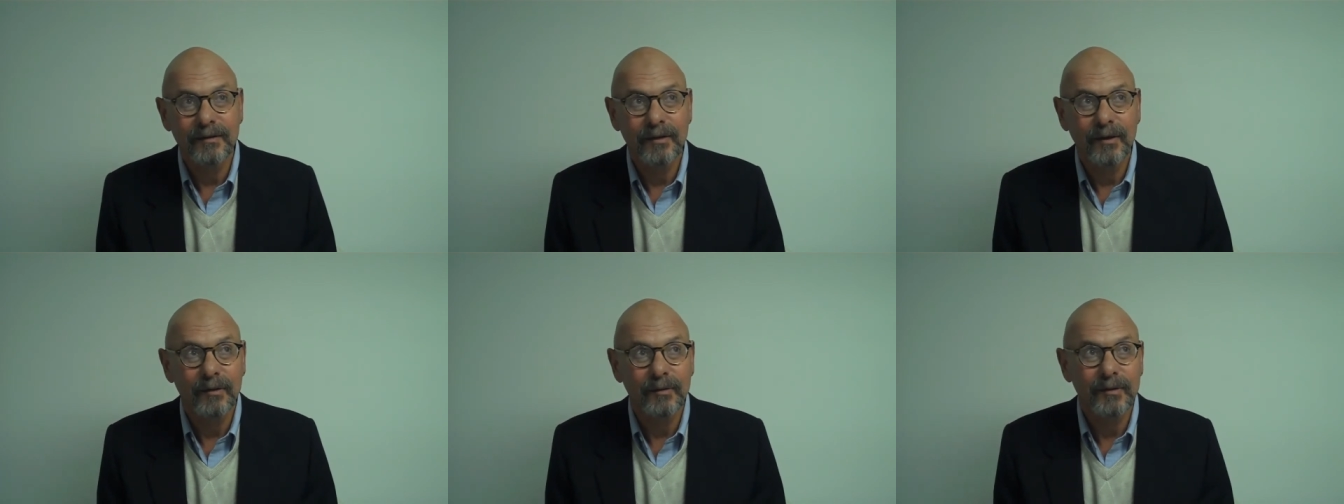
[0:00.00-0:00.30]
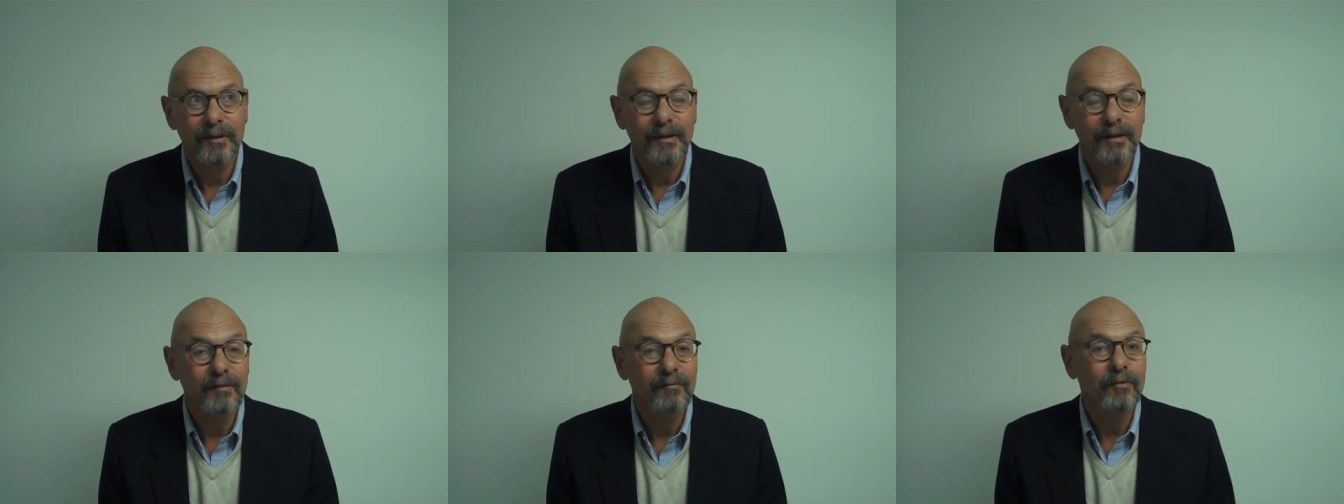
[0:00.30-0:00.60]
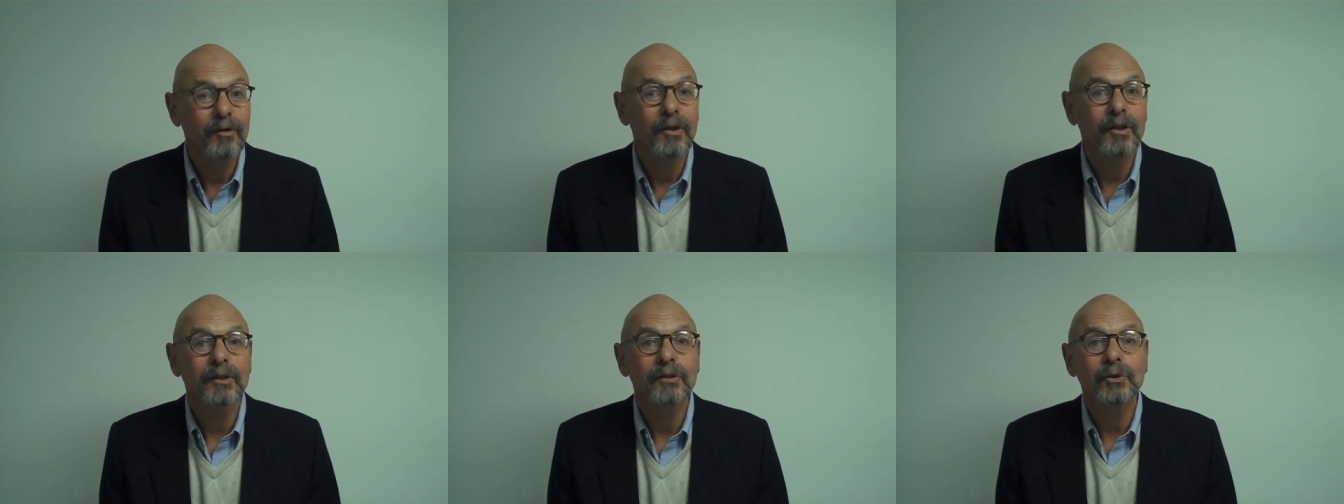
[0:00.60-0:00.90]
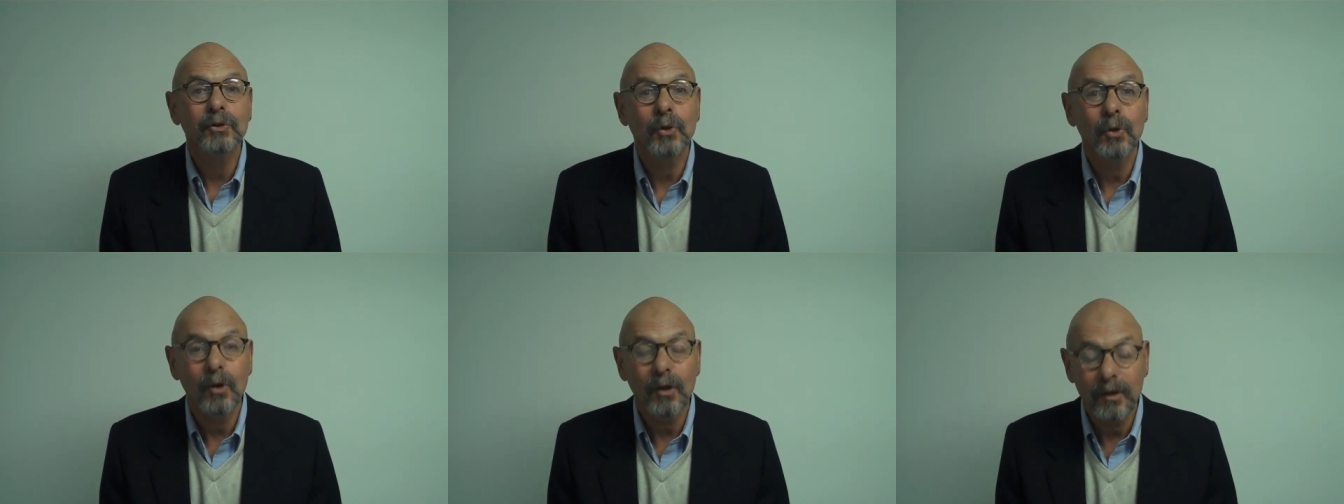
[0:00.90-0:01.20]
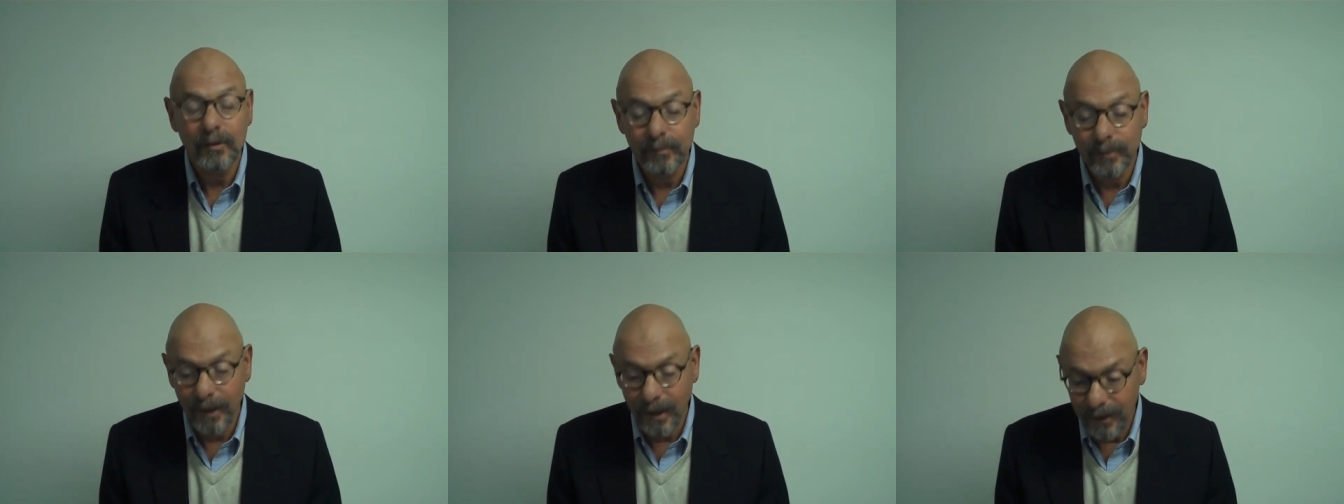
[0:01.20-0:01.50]
you know, didn't really
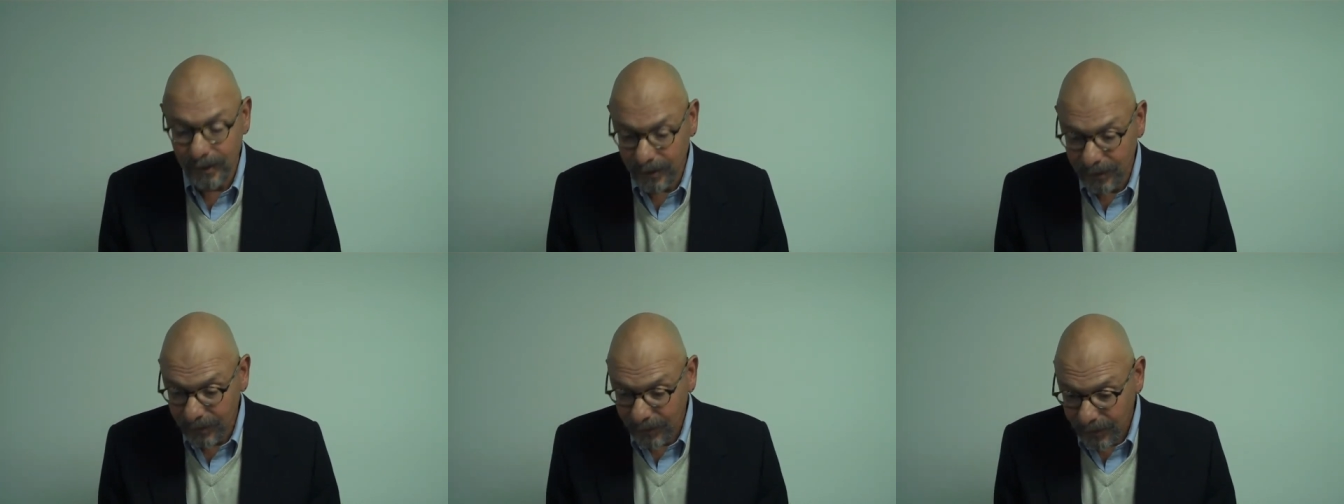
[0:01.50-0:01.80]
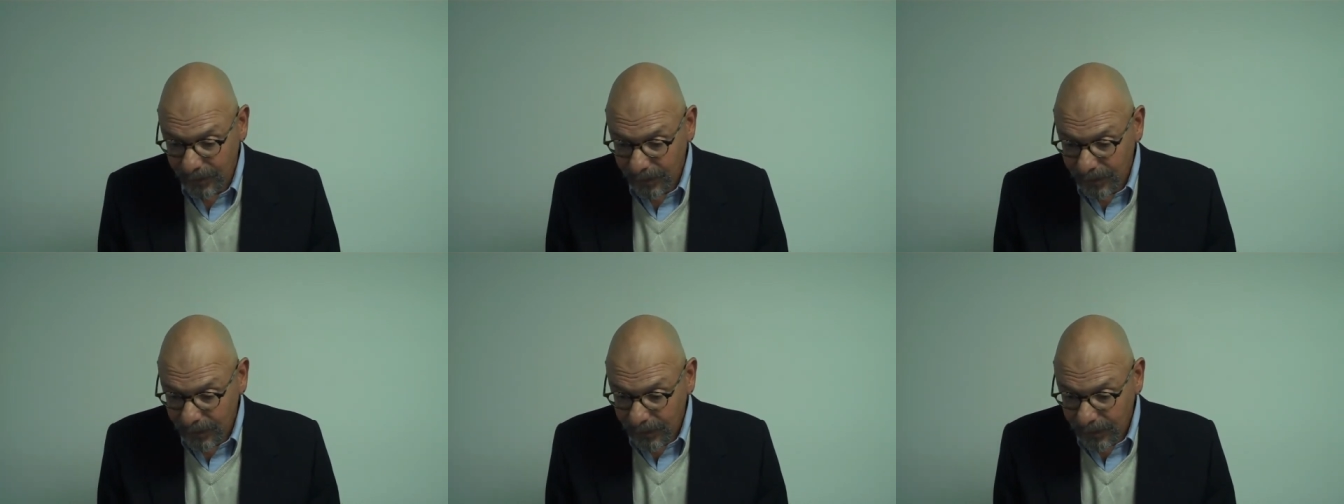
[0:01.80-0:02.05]
talk about it.